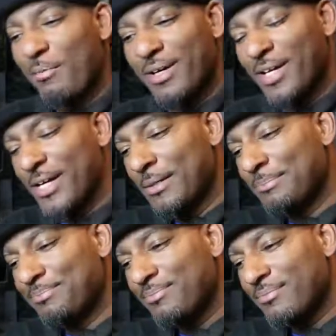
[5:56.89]
But
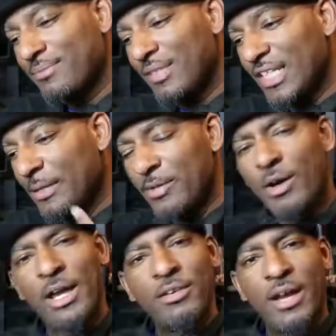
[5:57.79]
um, let me
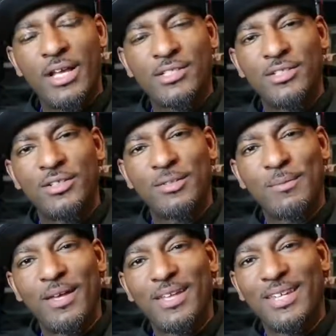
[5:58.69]
know how you guys are doing.
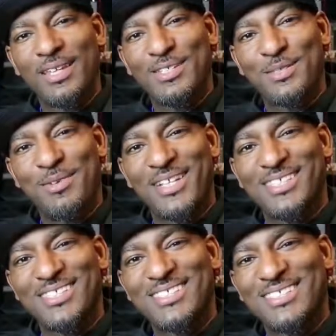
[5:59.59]
Thank you so
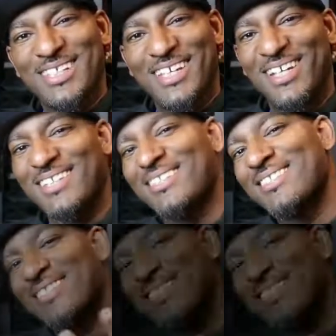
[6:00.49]
much. Take care.